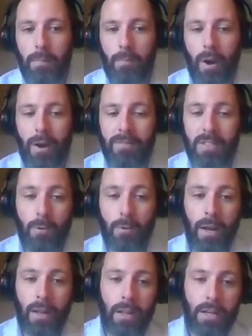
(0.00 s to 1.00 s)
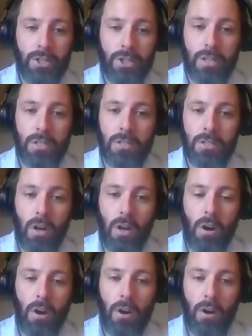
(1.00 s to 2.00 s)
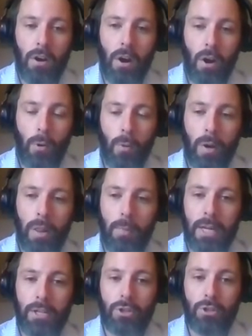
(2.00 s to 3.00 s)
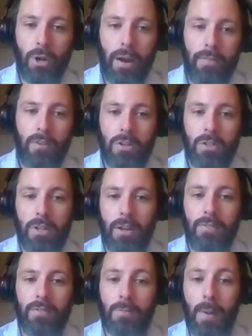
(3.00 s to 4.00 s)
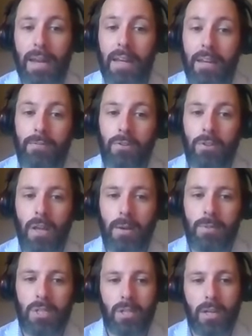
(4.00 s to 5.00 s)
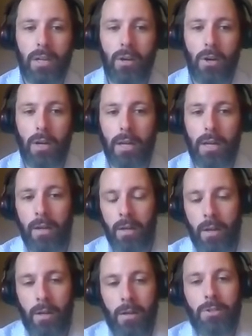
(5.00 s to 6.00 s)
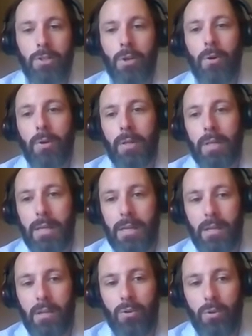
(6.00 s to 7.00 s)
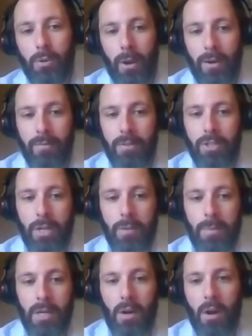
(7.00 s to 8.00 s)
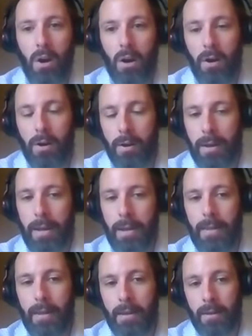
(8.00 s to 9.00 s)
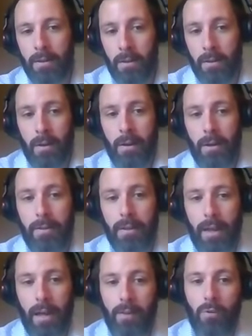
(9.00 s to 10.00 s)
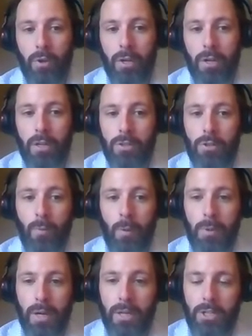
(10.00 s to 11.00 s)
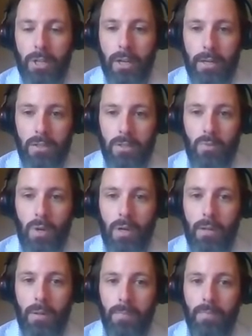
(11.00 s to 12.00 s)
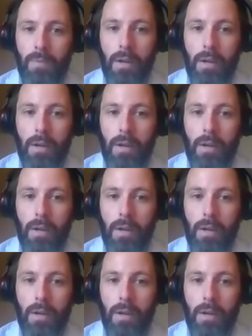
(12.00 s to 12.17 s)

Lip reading: Privacy regulations are one of the major drivers of spending for cybersecurity. So in the EU, you have the GDPR, and then the California Consumer Protection Act as well.